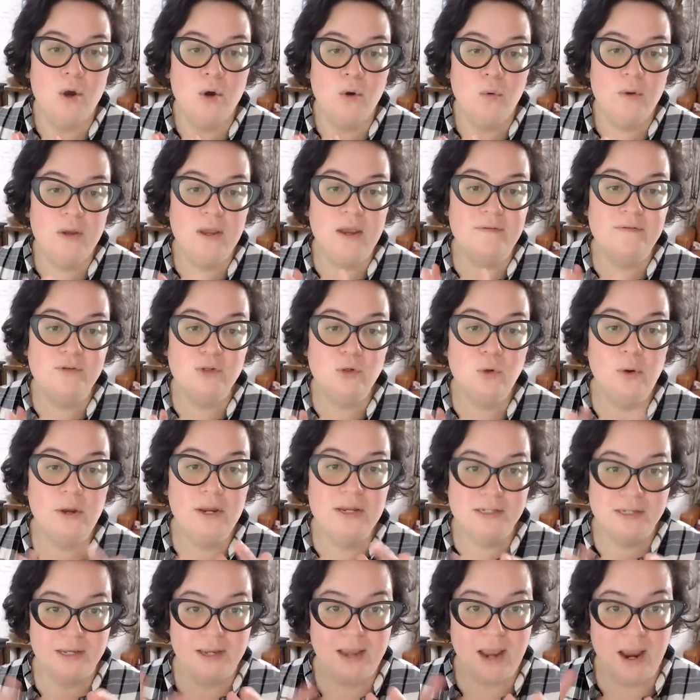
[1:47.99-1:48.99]
We have
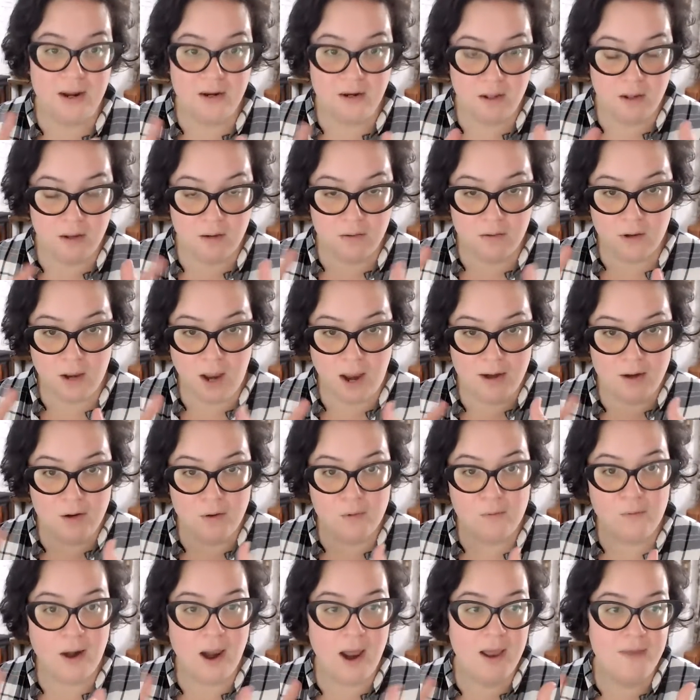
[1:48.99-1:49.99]
toys that kind
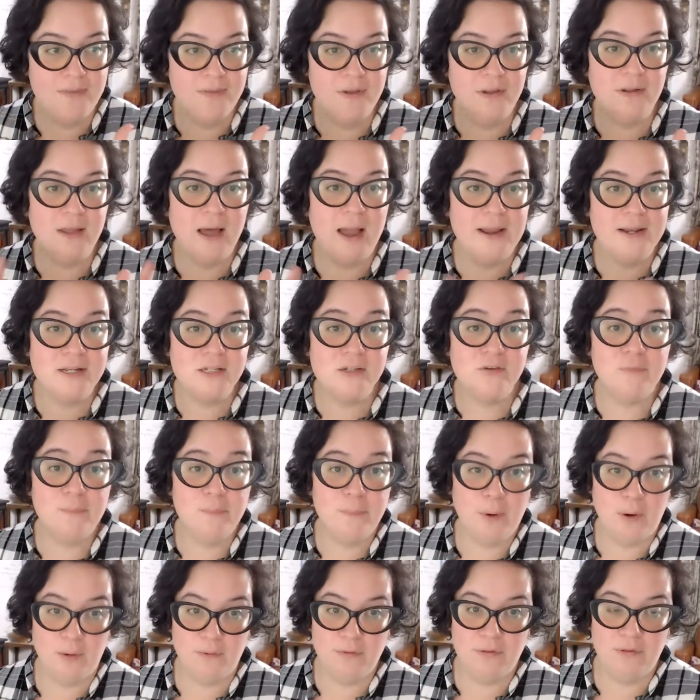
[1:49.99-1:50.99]
of ride the lines of
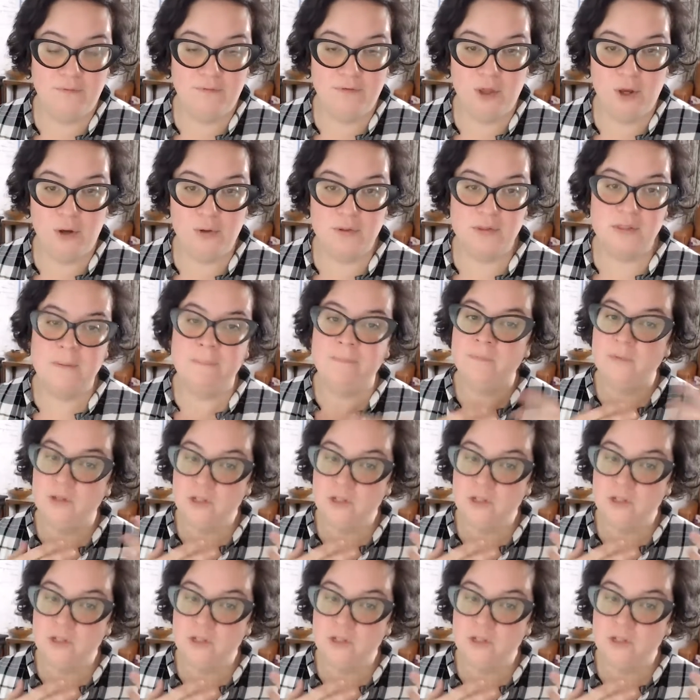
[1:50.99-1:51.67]
both of those.